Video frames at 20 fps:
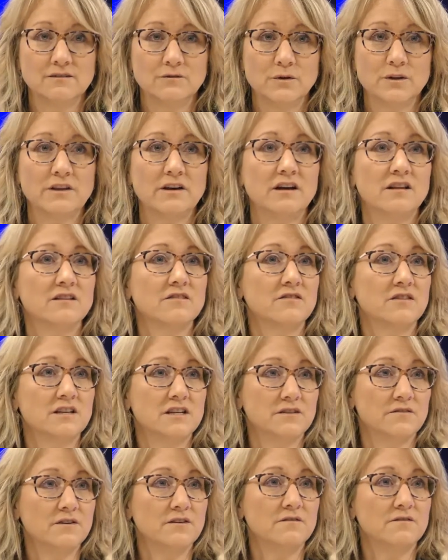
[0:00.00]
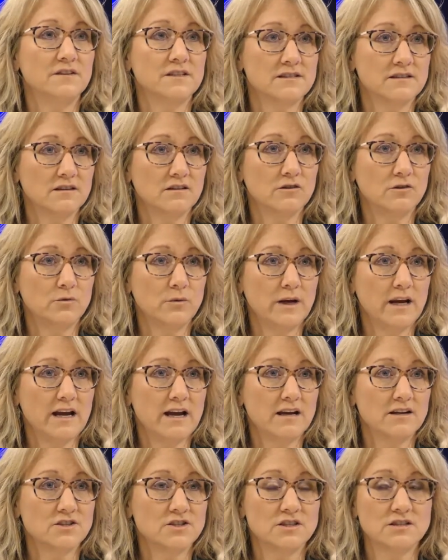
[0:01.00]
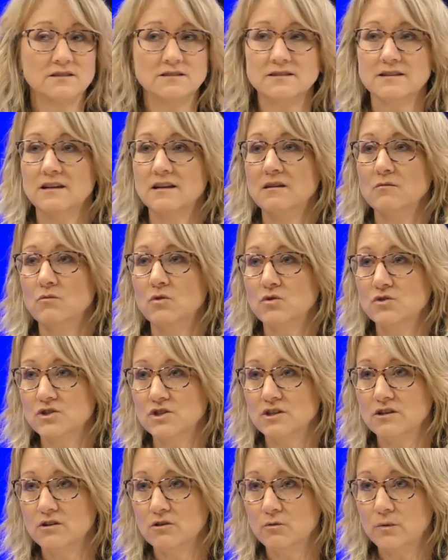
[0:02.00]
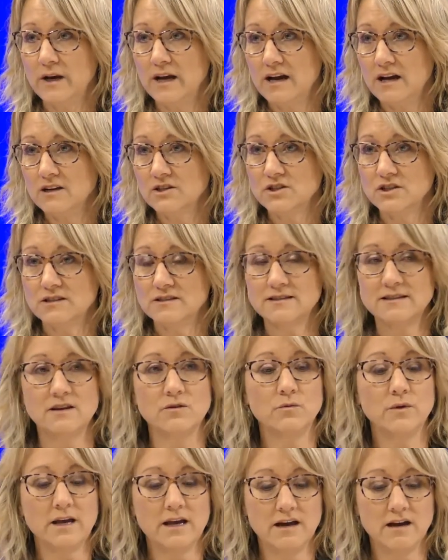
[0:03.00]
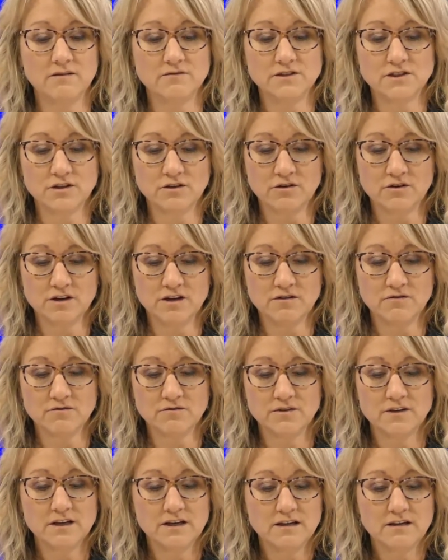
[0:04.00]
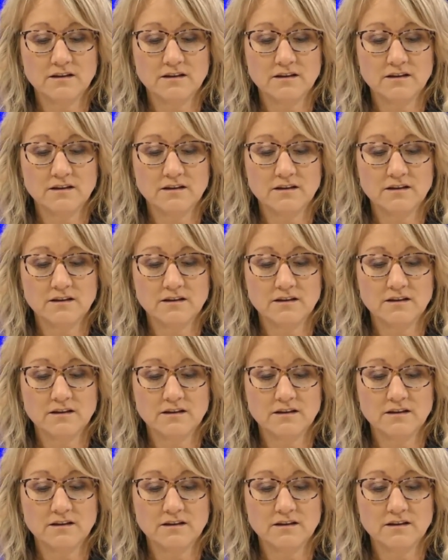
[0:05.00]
With all of the different physical reactions and emotional reactions that we have to grief,